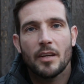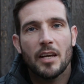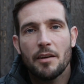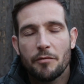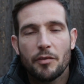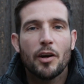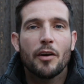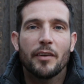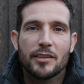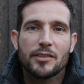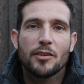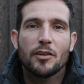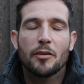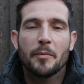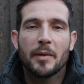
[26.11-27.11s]
it varies,
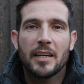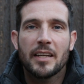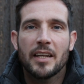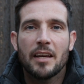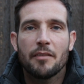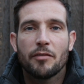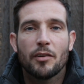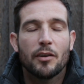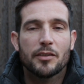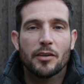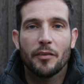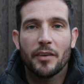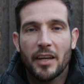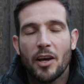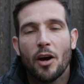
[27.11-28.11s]
you know what I mean? It varies
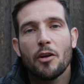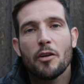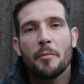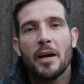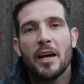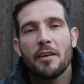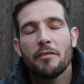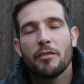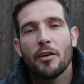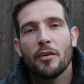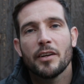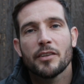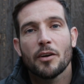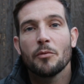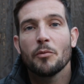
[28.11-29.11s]
on the economy, it
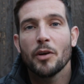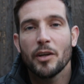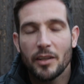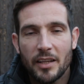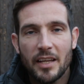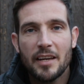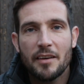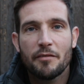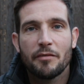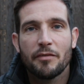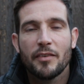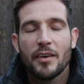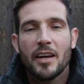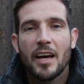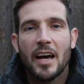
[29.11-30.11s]
varies on where you
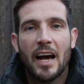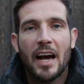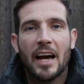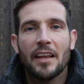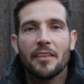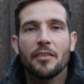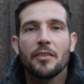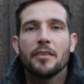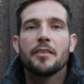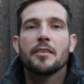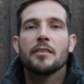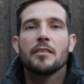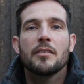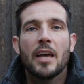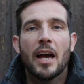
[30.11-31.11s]
live, and
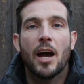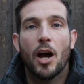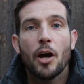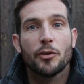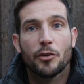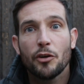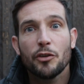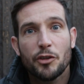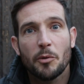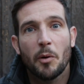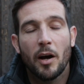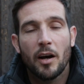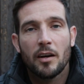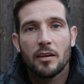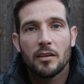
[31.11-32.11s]
yeah, how good you
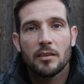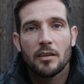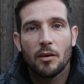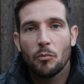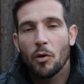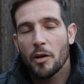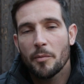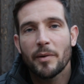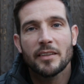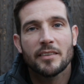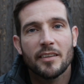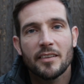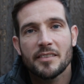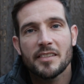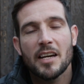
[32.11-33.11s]
are and what you bring
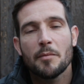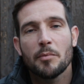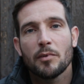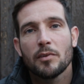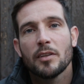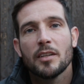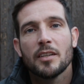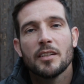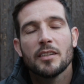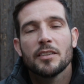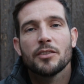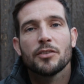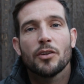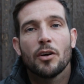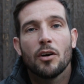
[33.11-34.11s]
to the table.
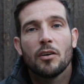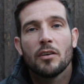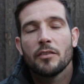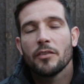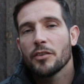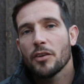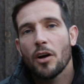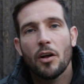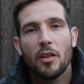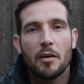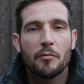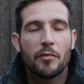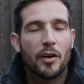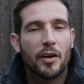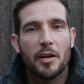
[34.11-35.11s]
So there's all
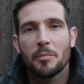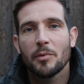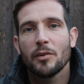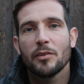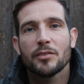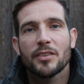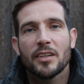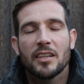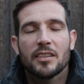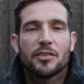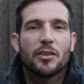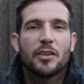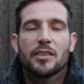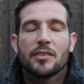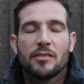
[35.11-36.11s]
them variables,
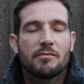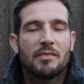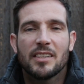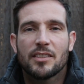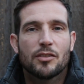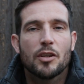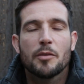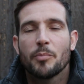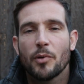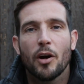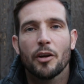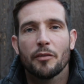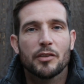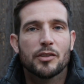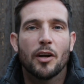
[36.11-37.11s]
so it's too
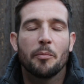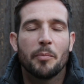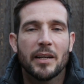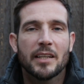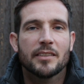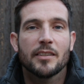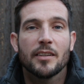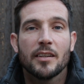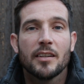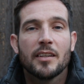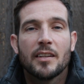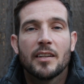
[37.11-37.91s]
broad of a topic to